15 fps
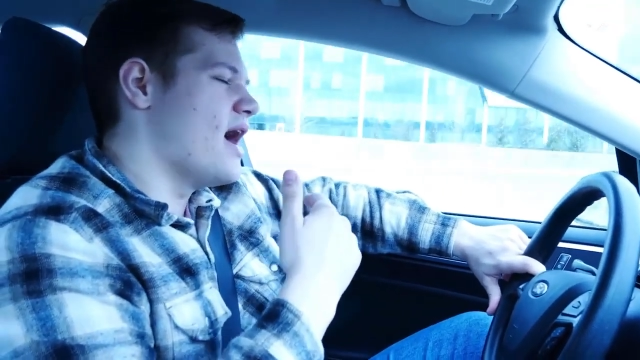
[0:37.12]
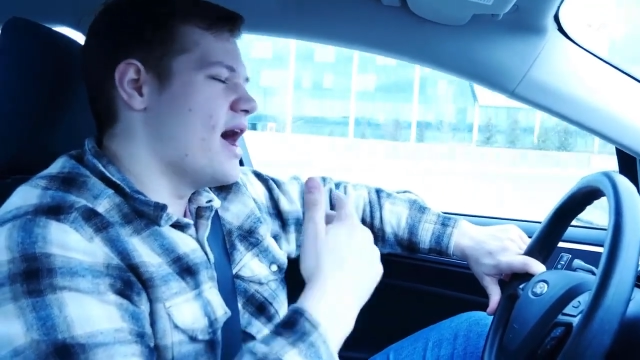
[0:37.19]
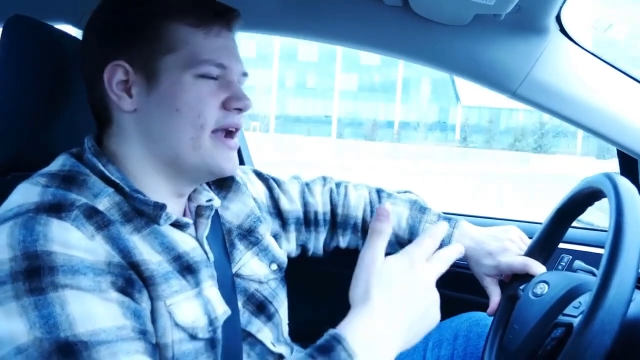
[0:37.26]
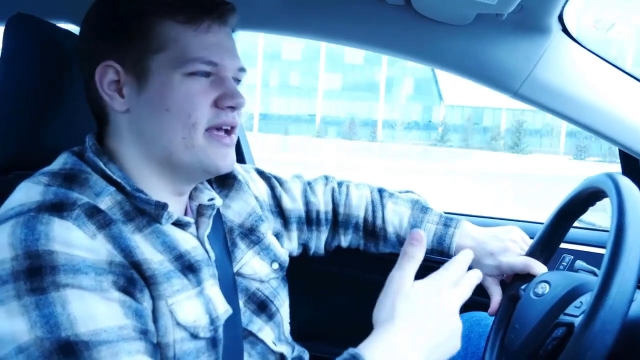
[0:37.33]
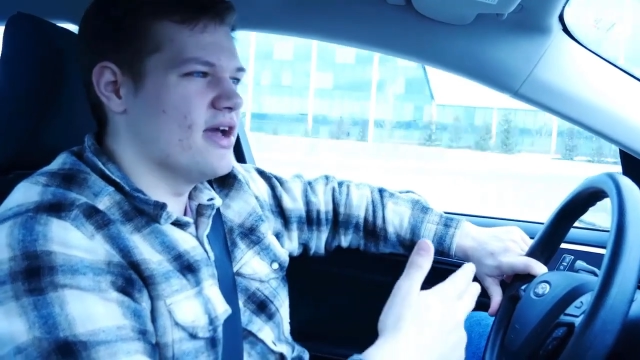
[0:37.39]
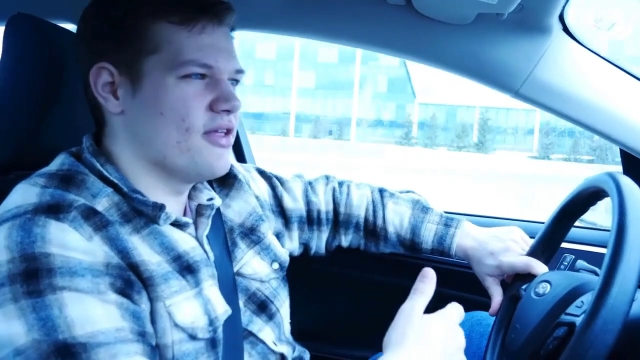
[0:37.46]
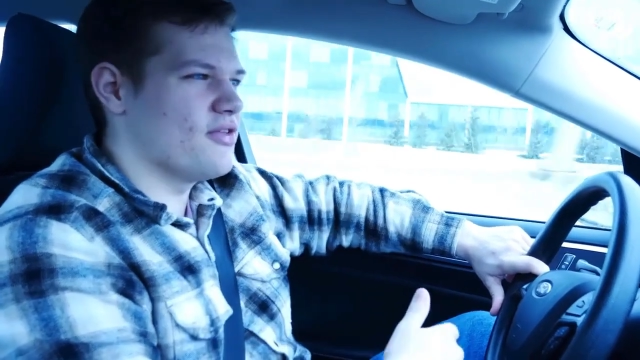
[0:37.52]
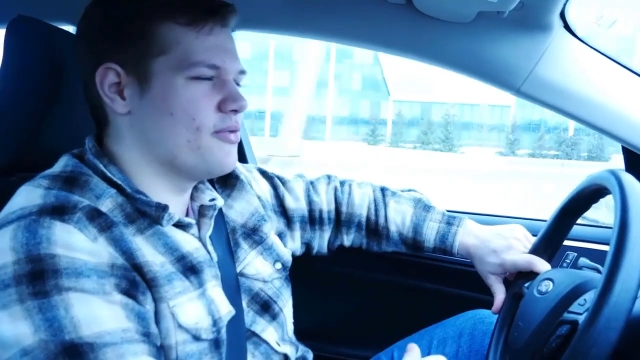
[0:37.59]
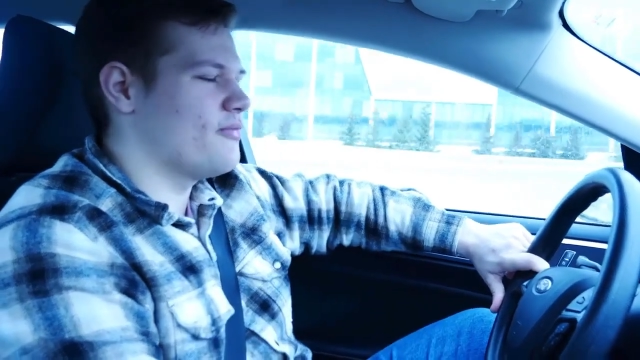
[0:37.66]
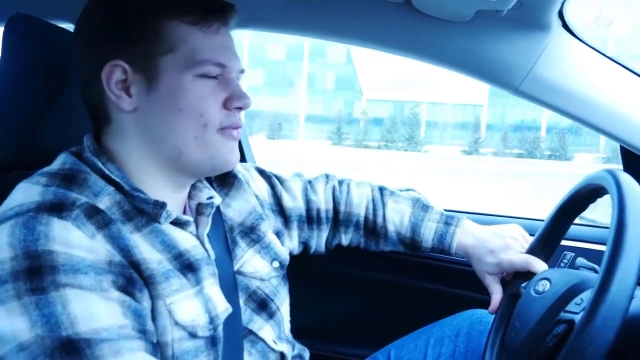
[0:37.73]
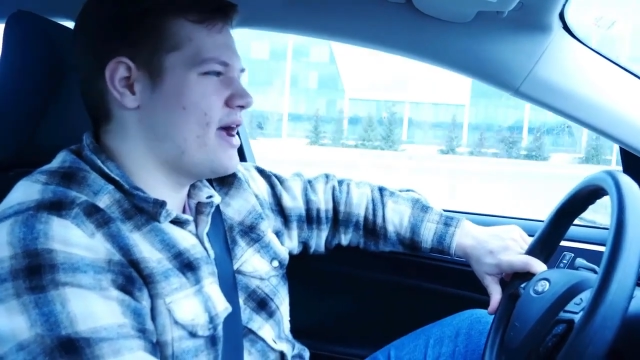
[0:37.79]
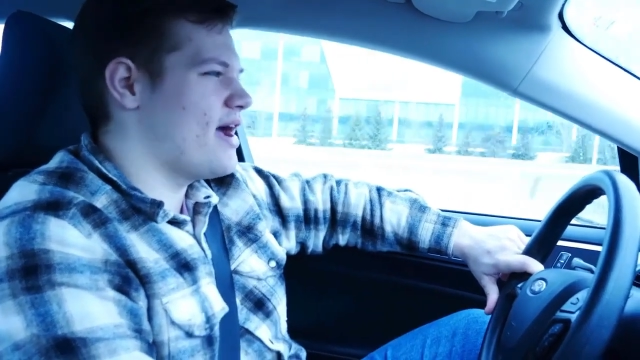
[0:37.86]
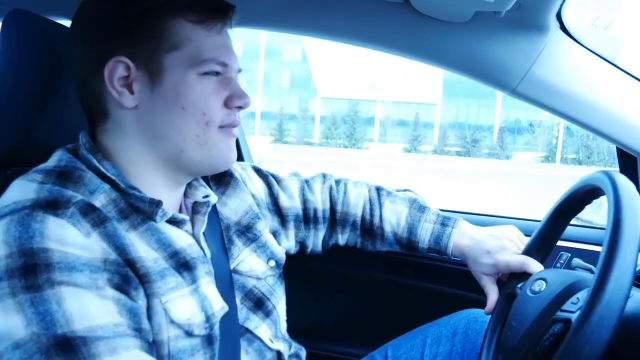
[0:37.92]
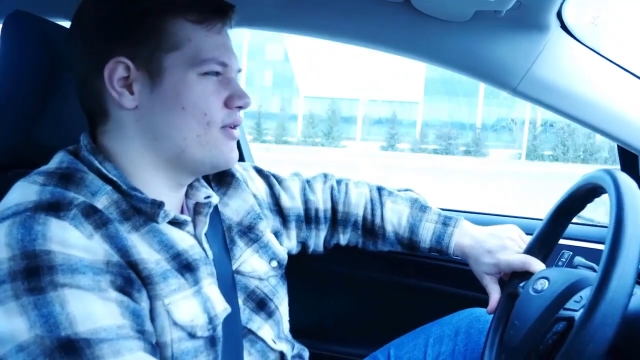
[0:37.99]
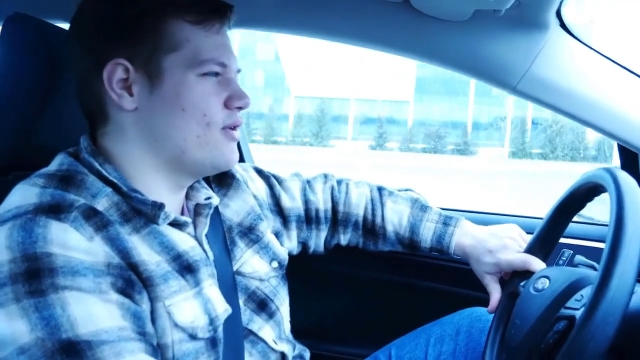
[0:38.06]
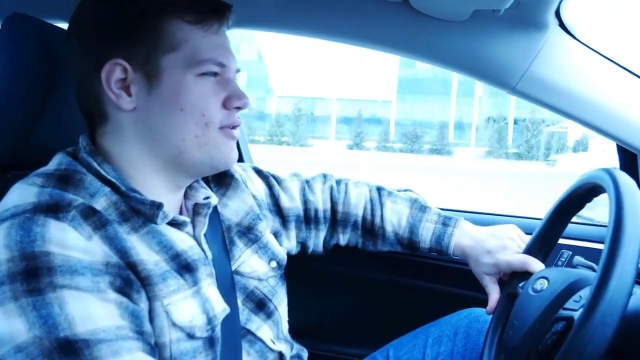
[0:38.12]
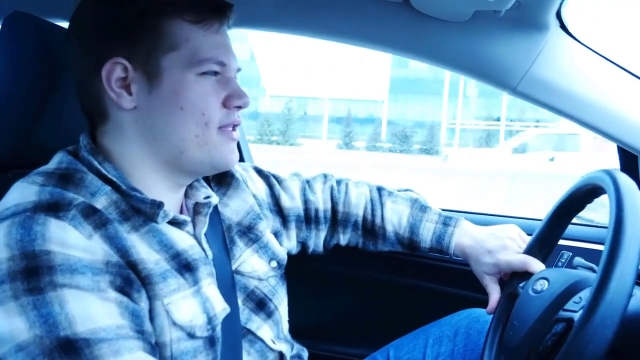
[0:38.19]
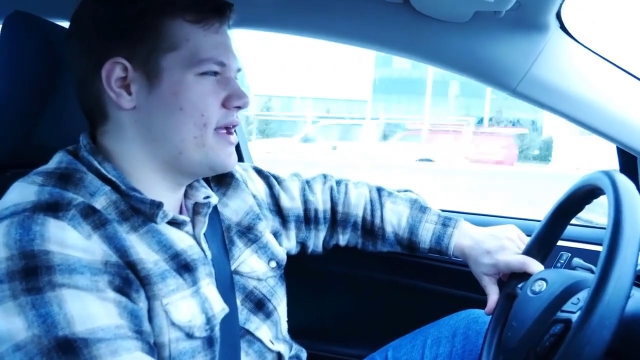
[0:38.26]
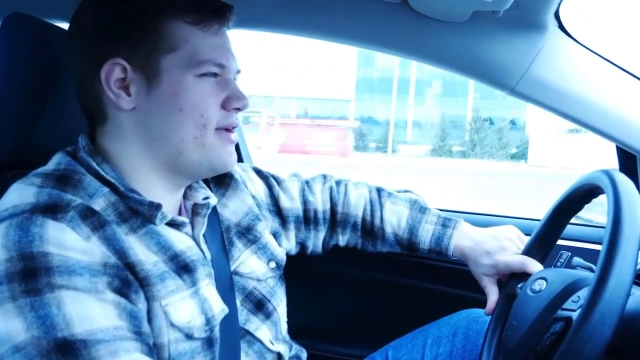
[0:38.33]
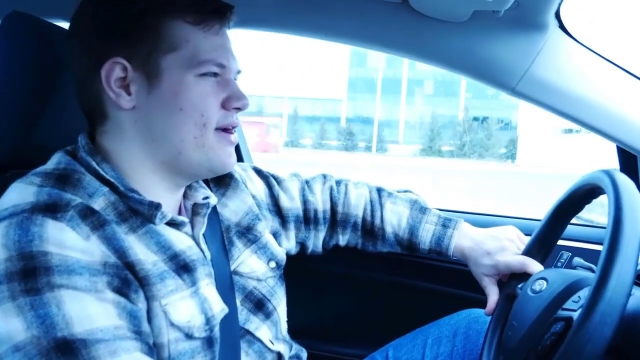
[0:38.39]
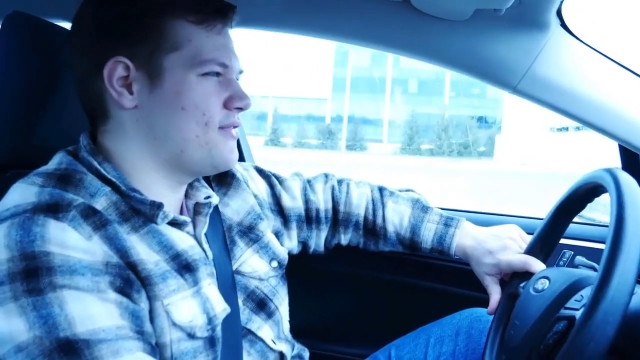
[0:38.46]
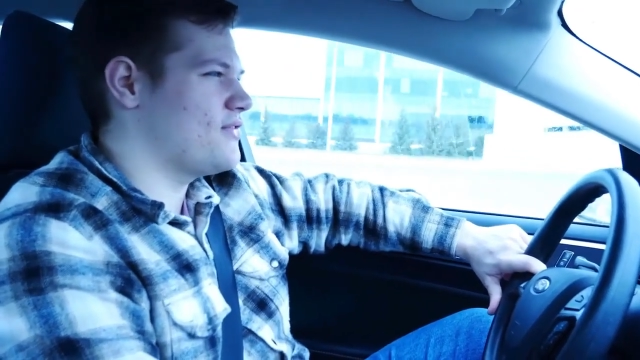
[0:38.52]
any other avenue
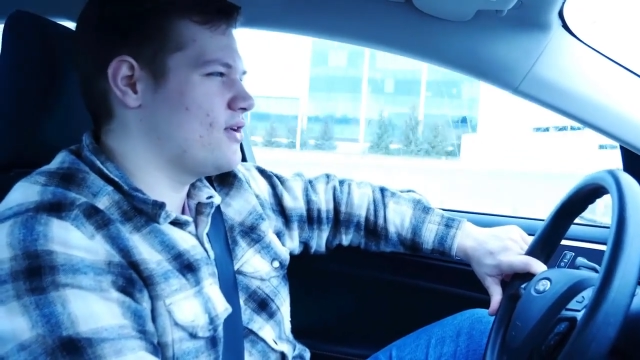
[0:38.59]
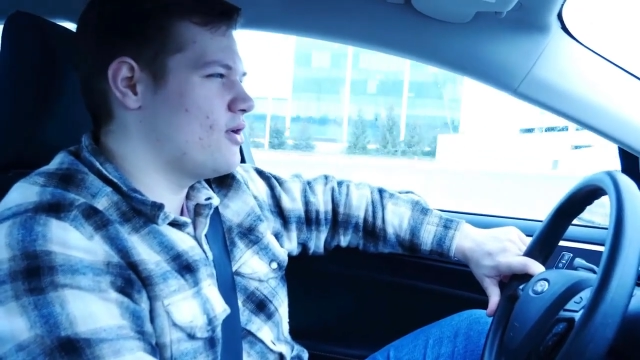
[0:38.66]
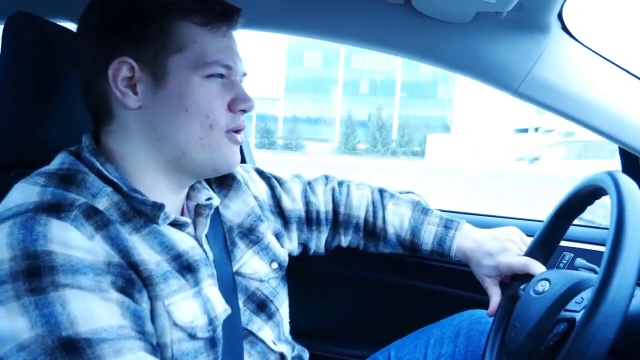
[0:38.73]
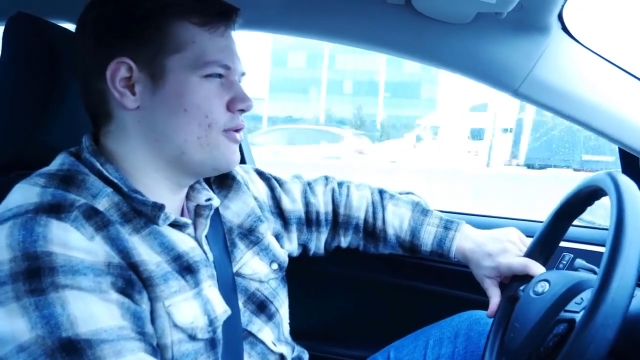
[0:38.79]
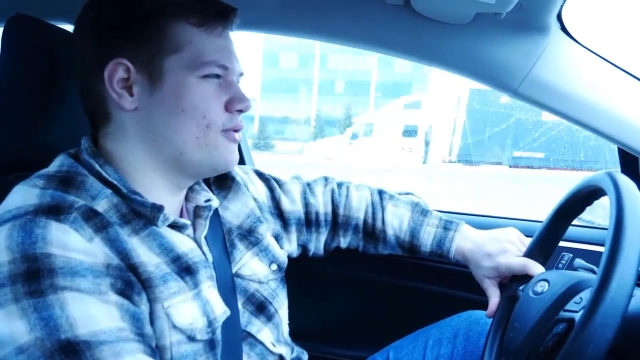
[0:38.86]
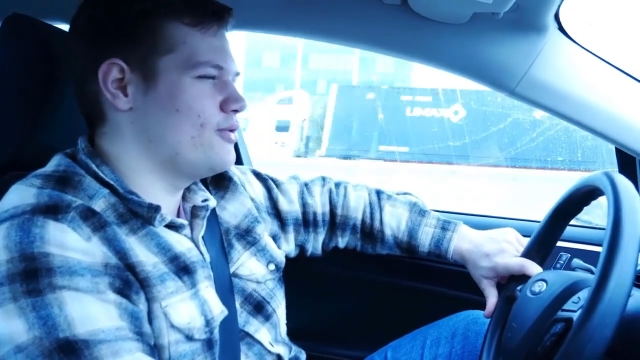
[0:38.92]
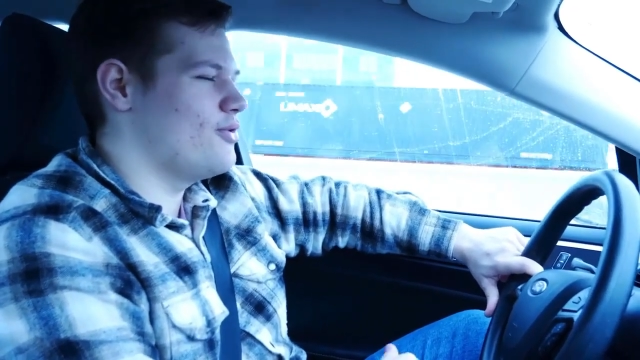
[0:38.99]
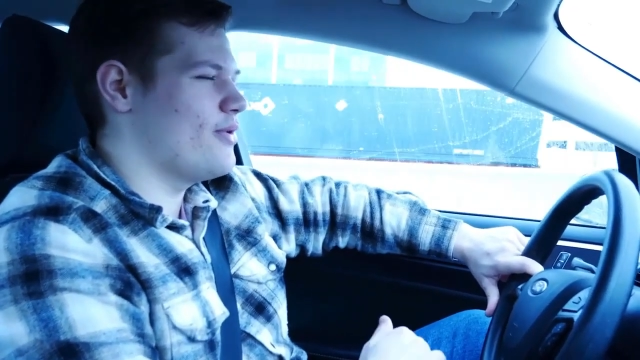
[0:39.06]
that you have to go to,